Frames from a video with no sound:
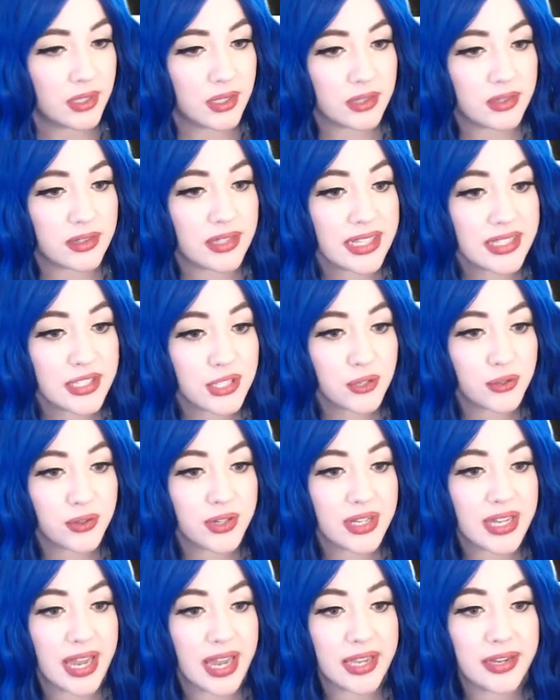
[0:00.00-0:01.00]
let's
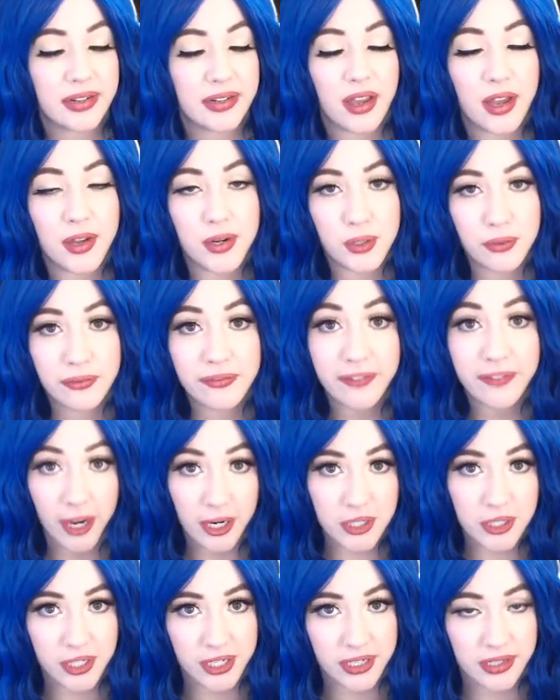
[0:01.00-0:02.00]
create a new
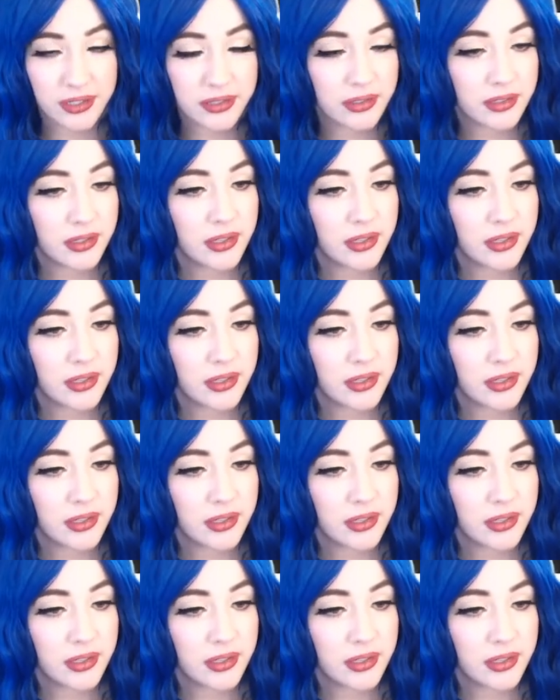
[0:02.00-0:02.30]
function,